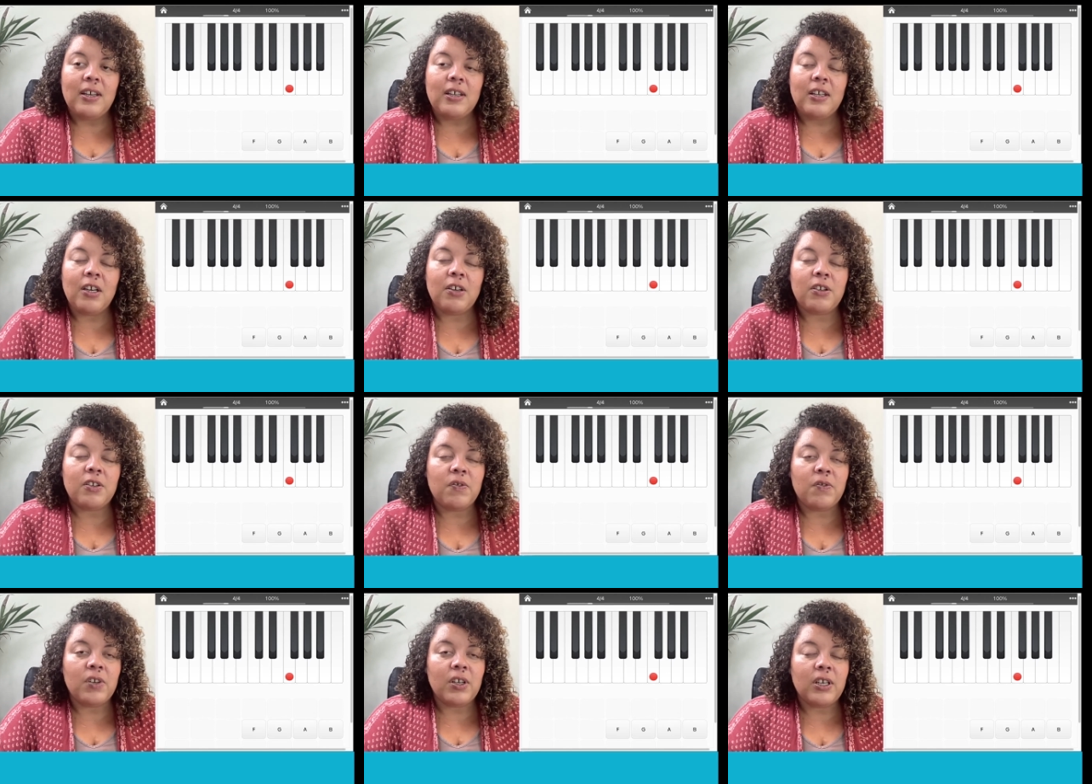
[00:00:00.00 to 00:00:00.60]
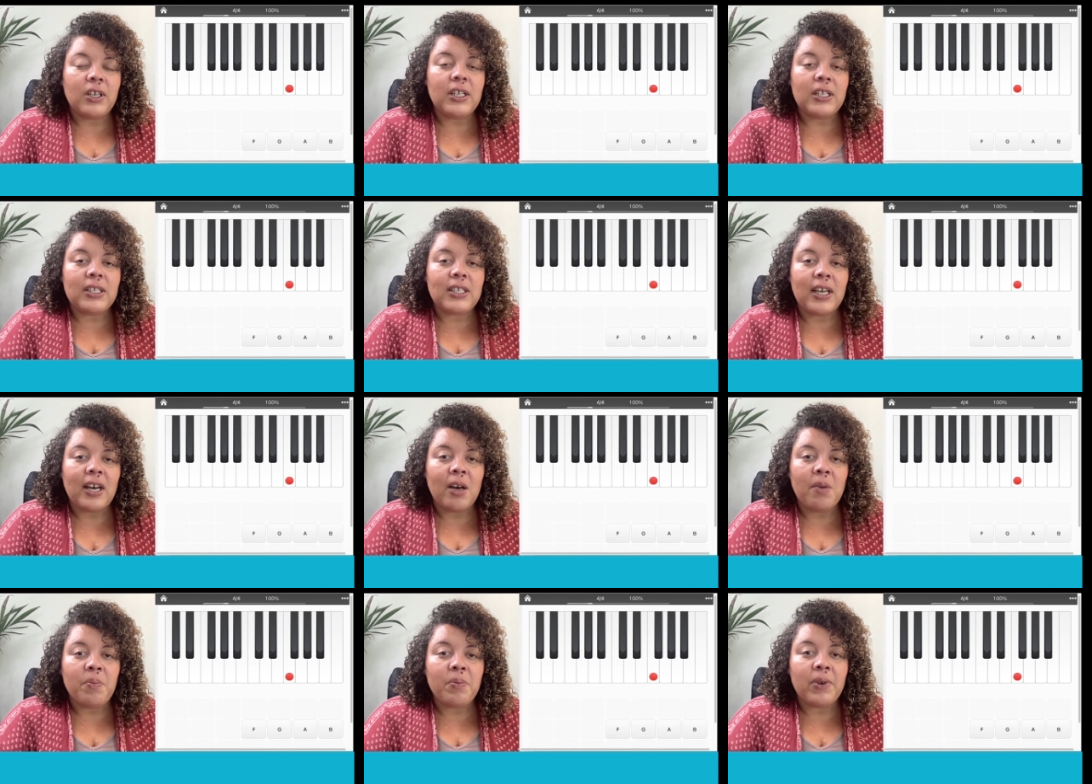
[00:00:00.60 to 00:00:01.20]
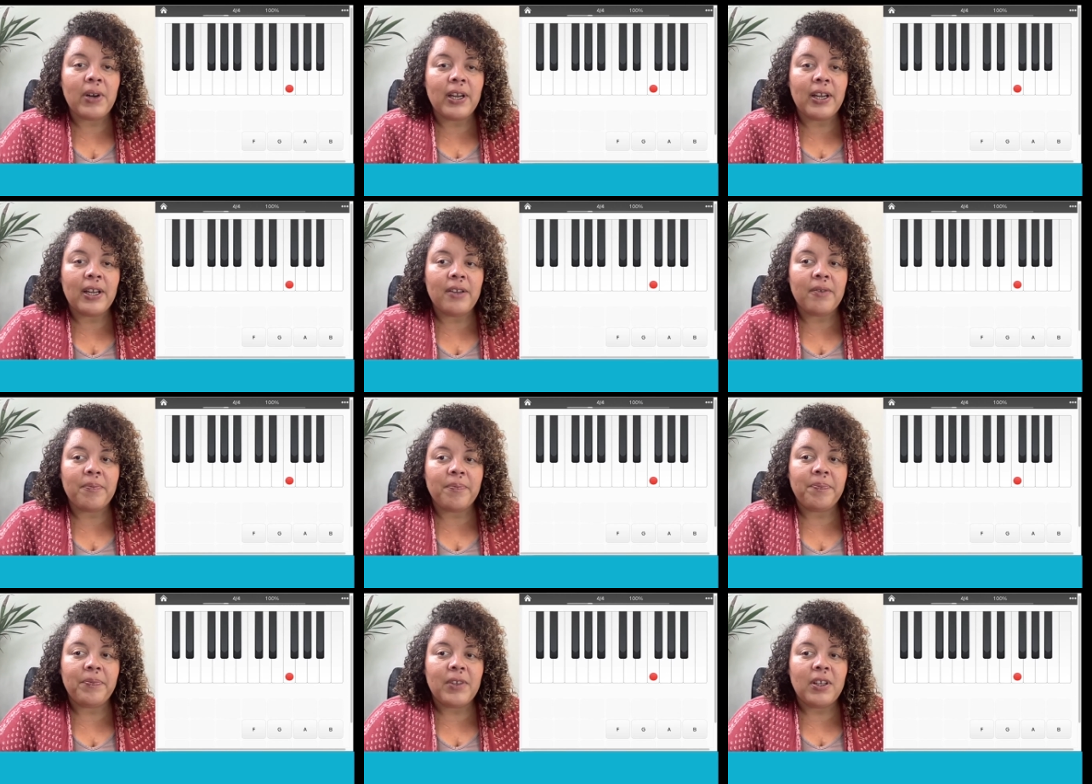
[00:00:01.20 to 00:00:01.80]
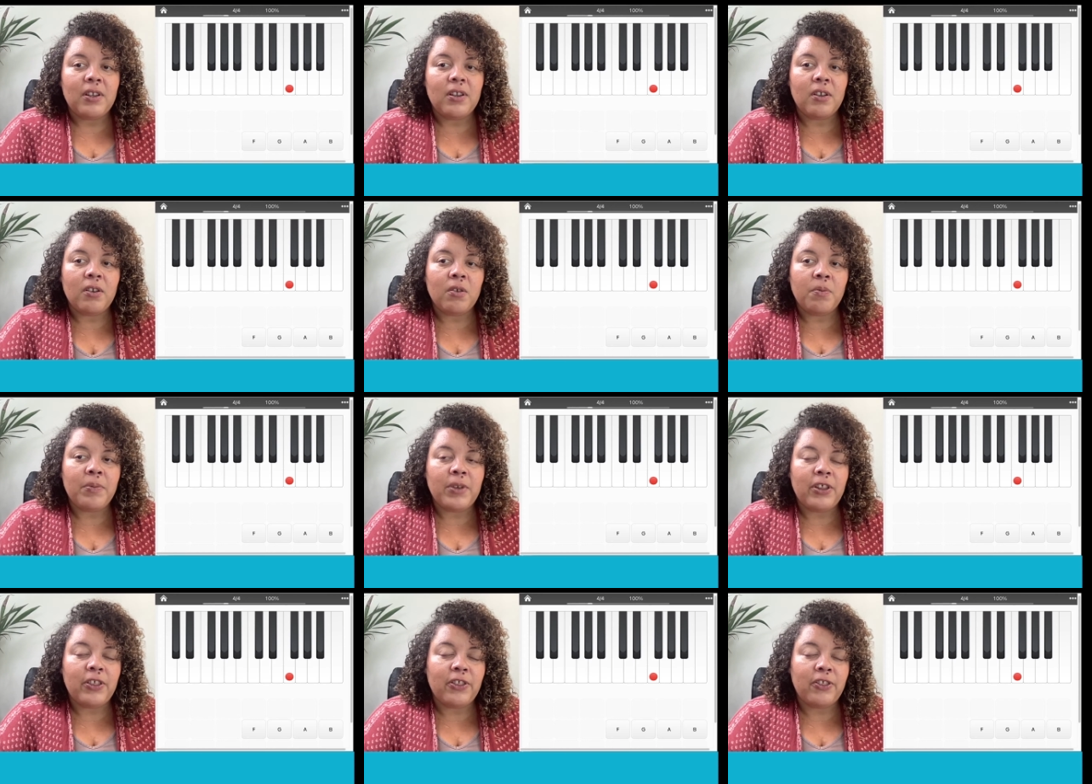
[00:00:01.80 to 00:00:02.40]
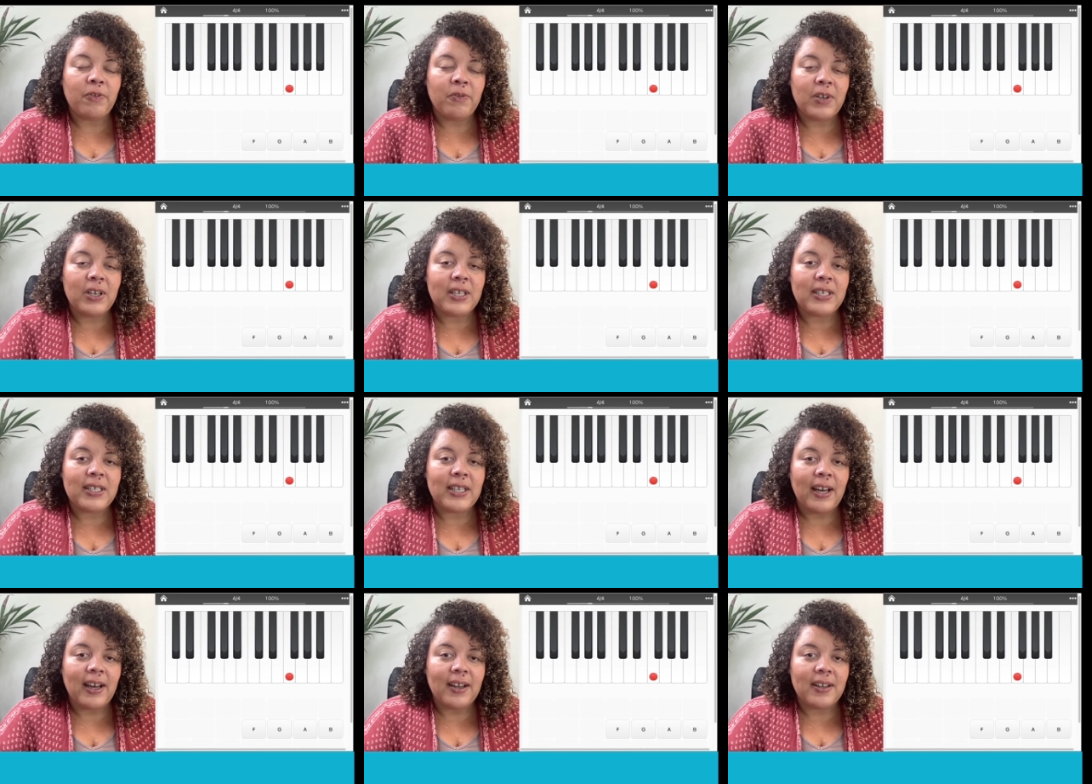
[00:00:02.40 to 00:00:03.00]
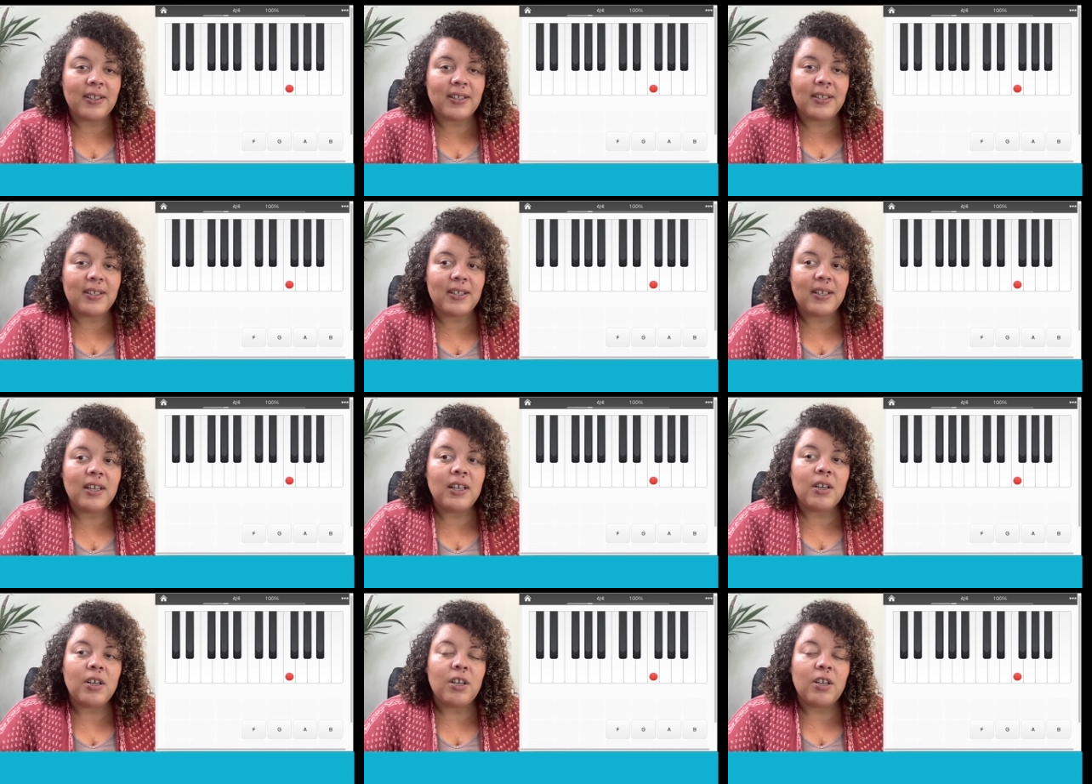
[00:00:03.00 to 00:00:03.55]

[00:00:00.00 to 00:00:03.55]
Now at the very top right, there will be three dots.